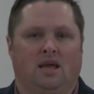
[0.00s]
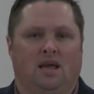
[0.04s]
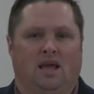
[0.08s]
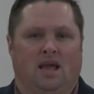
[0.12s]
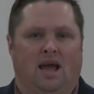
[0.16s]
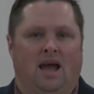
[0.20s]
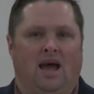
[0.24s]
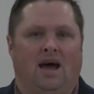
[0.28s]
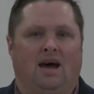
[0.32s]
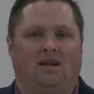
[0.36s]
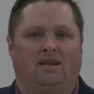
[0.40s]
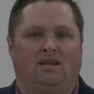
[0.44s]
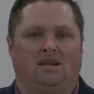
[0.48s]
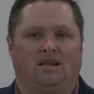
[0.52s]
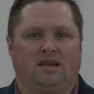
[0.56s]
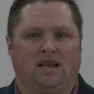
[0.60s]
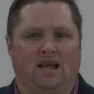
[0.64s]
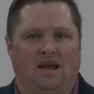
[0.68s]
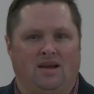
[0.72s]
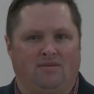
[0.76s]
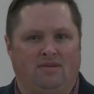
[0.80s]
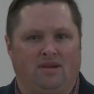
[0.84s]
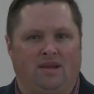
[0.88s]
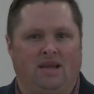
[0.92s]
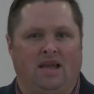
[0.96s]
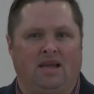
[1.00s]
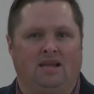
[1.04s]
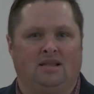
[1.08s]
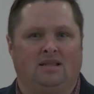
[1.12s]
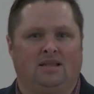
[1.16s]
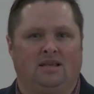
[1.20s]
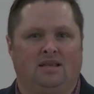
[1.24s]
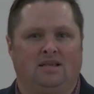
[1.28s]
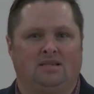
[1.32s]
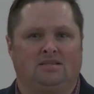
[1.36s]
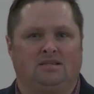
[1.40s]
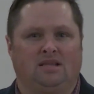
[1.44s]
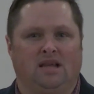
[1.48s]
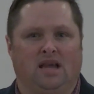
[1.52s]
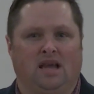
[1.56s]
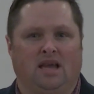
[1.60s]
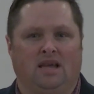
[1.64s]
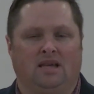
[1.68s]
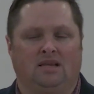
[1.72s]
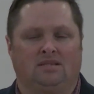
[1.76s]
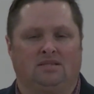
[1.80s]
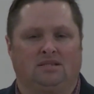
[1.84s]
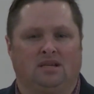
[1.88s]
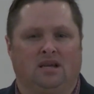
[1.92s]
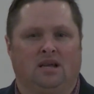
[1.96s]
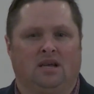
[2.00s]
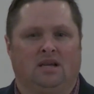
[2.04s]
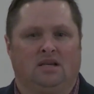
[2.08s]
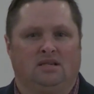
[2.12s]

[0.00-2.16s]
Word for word: how to navigate these days,